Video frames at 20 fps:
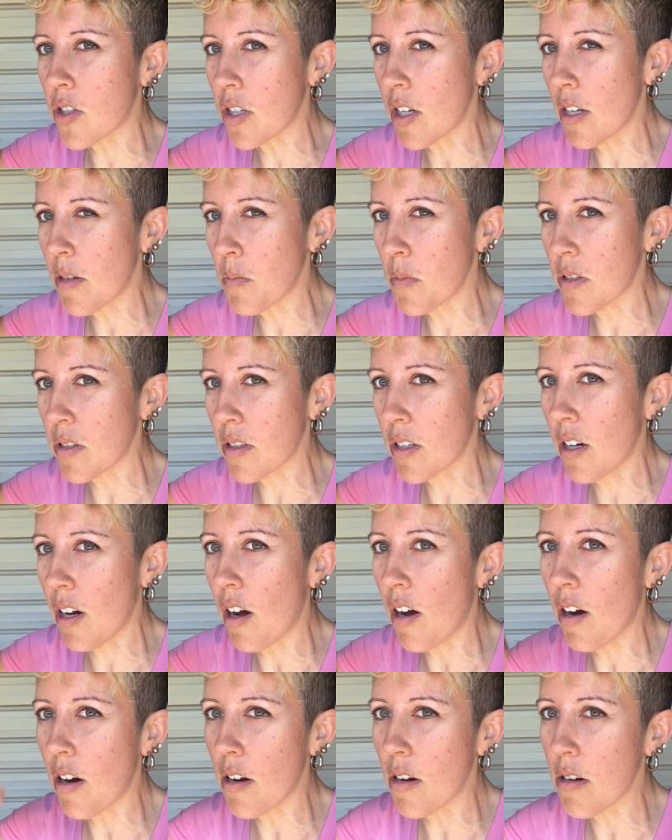gen was
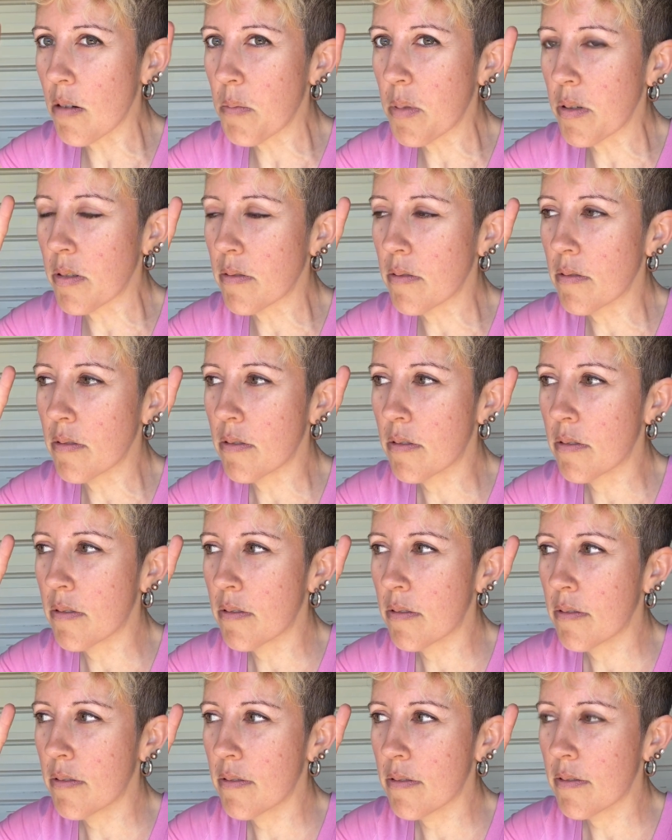carb.
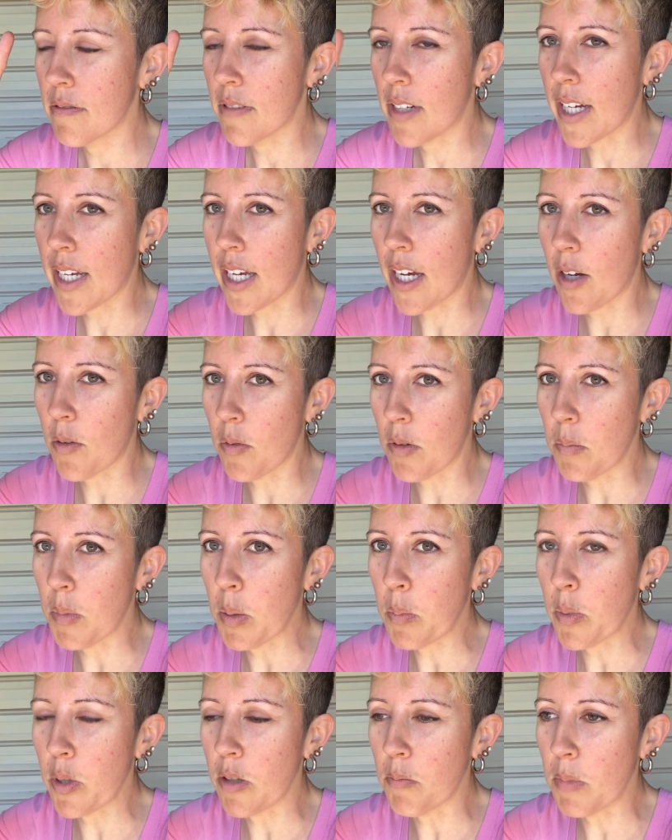I can't
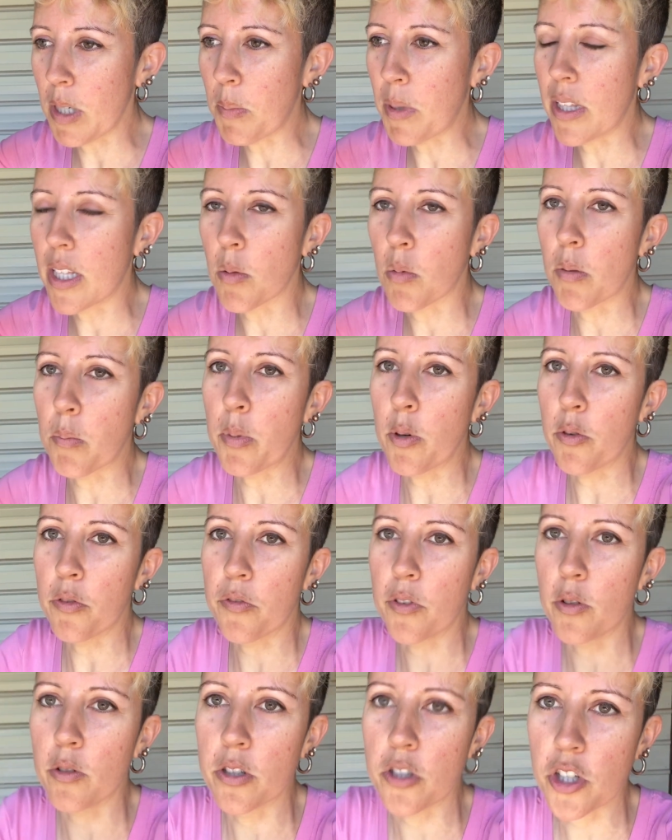remember. Maybe they were both
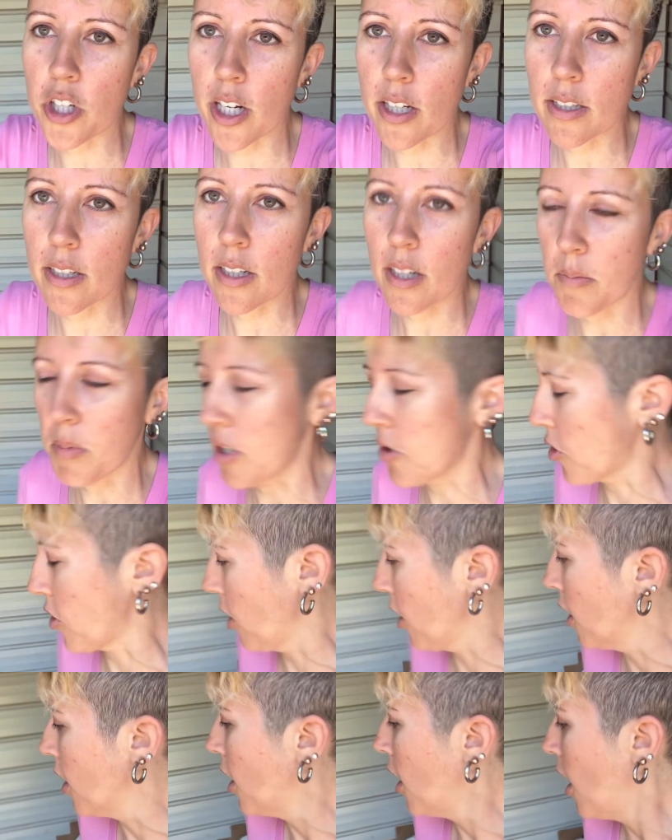fuel injected. I'm not
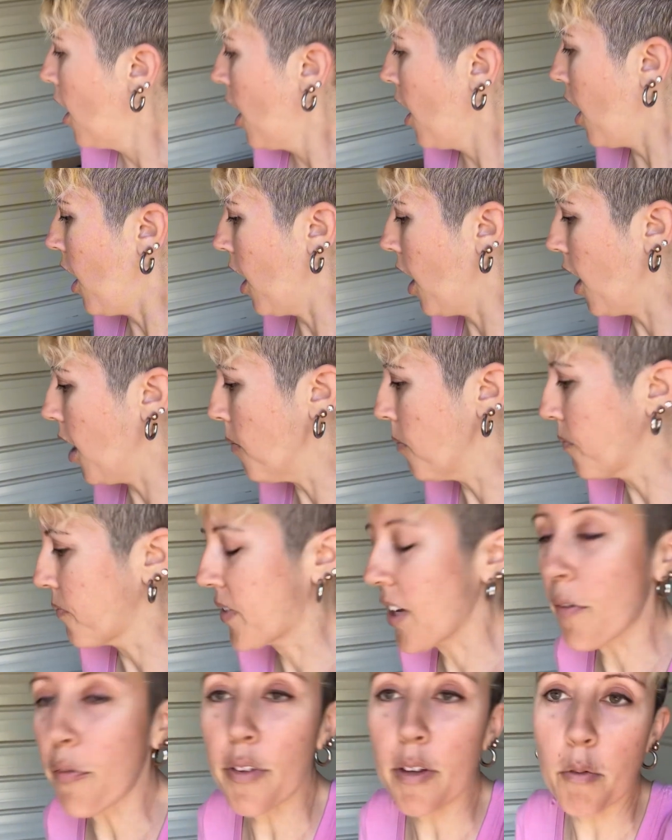sure.
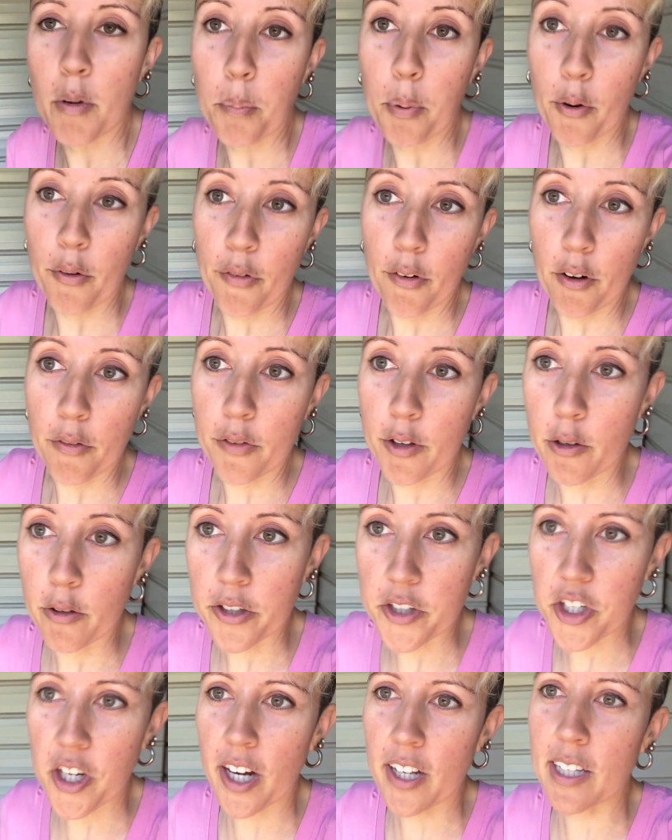Definitely would prefer fuel
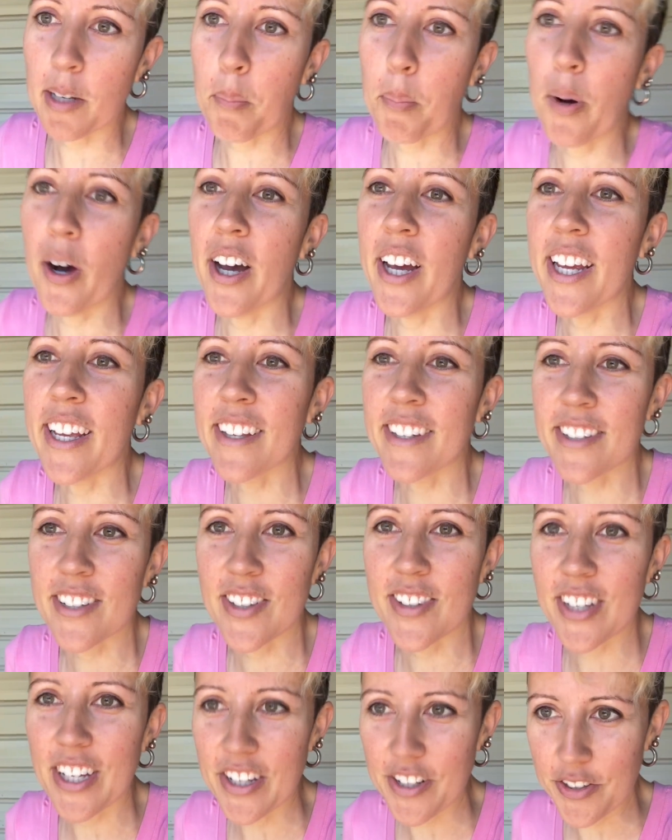injected bike. It's
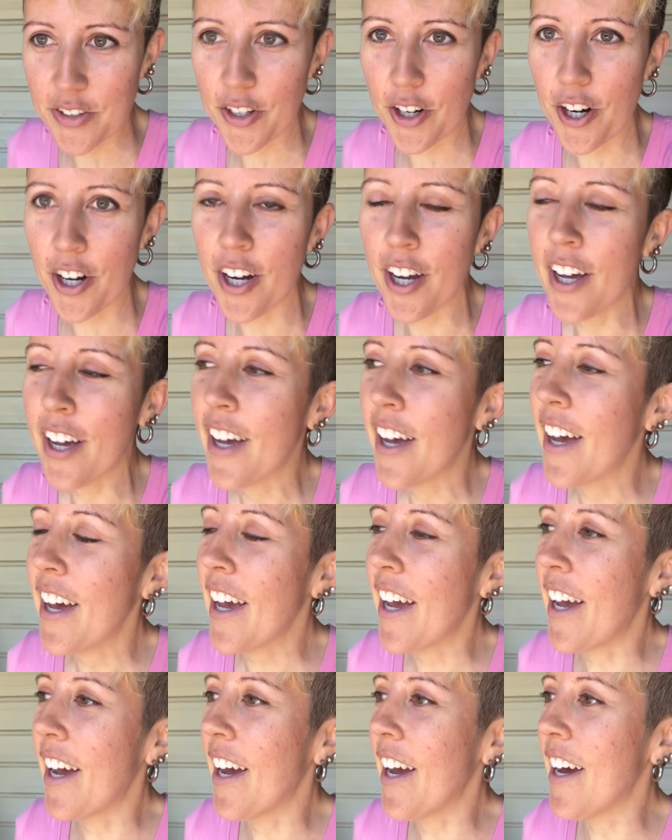just easier.
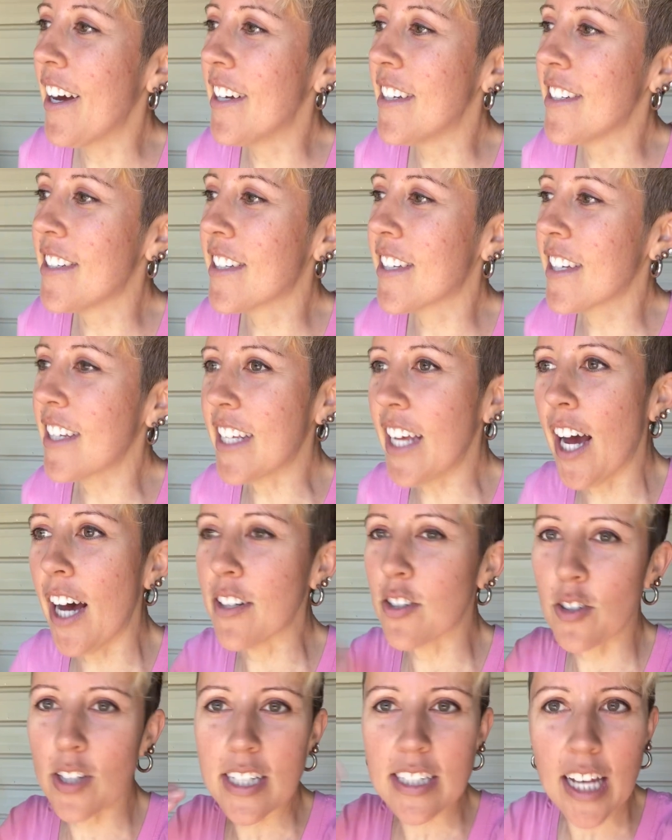And yeah,
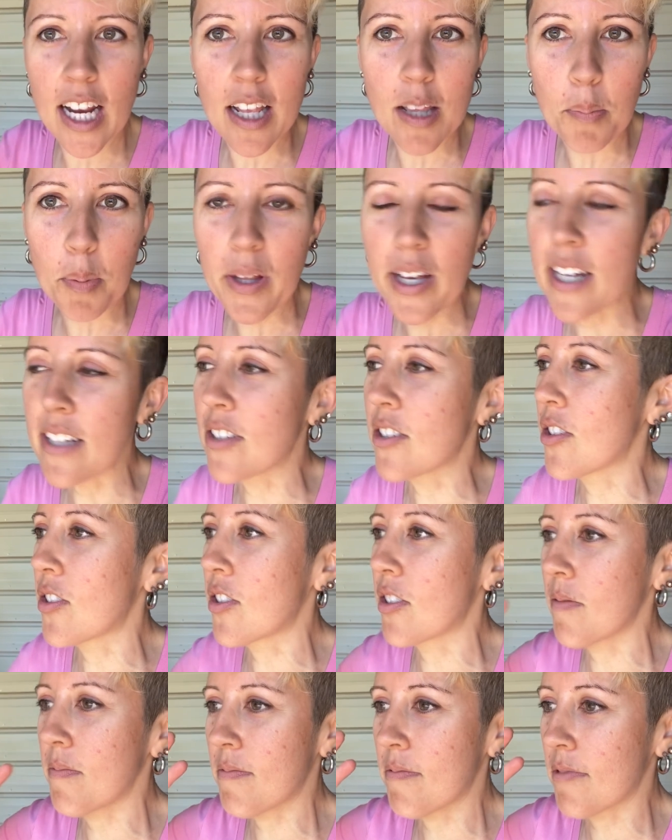so that's kind of the plans.
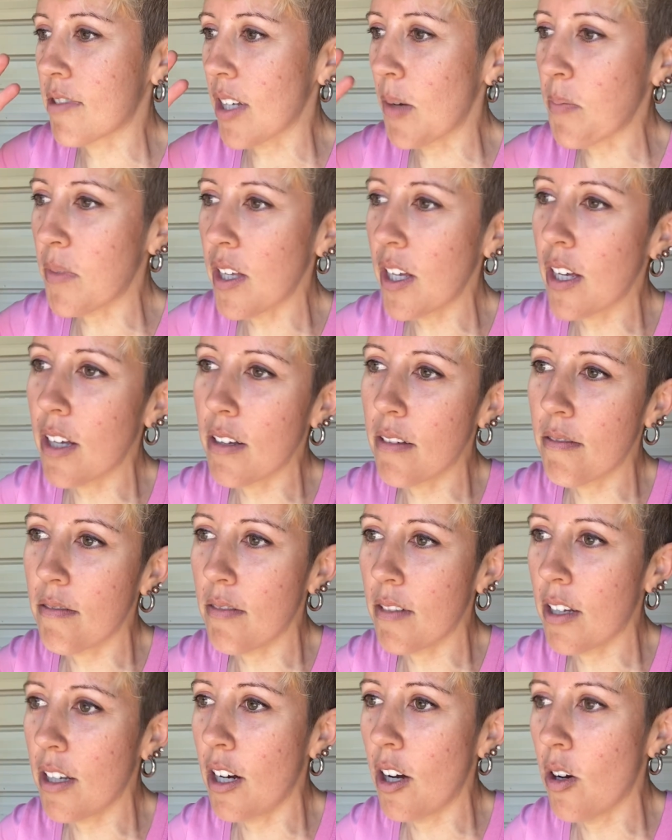Just
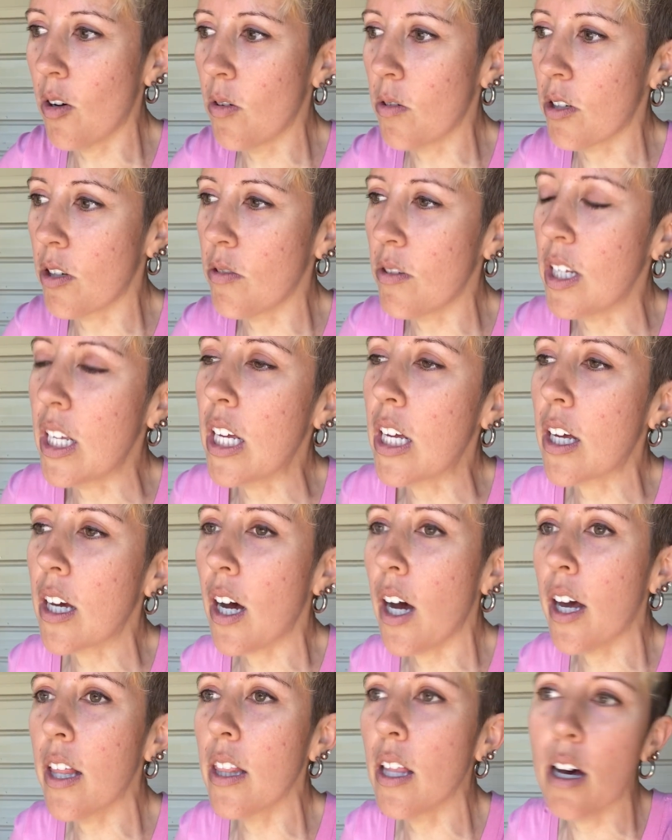something, you know, unique.
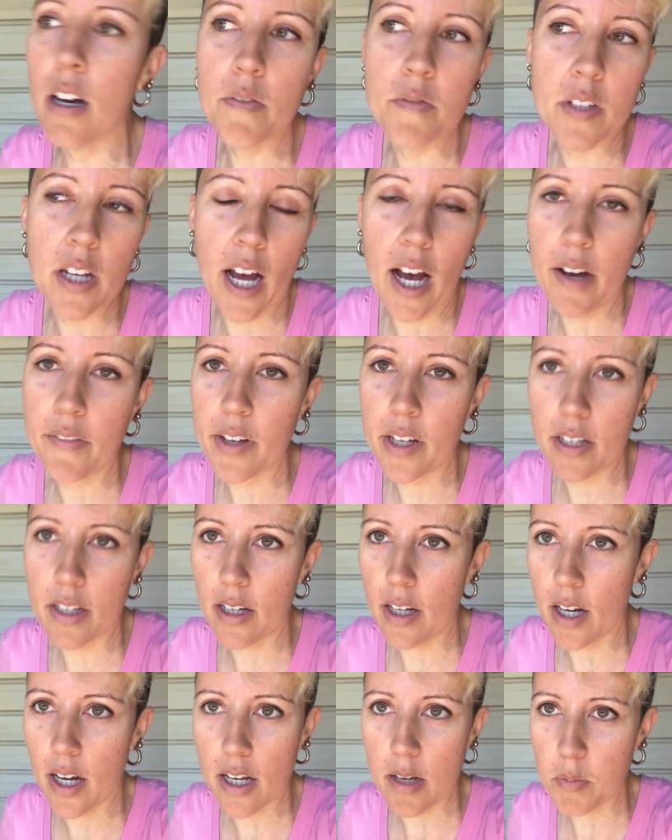I loved having a
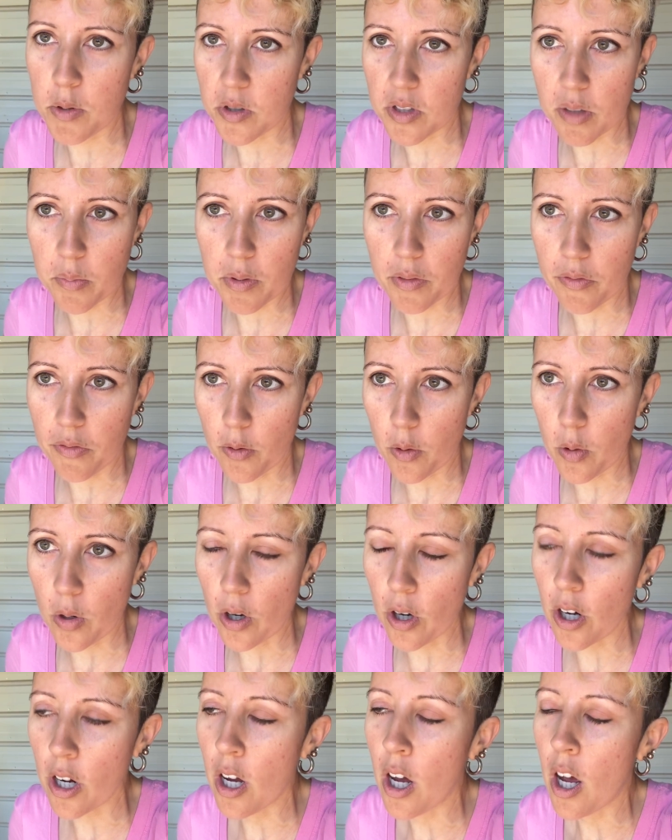Hayabusa before.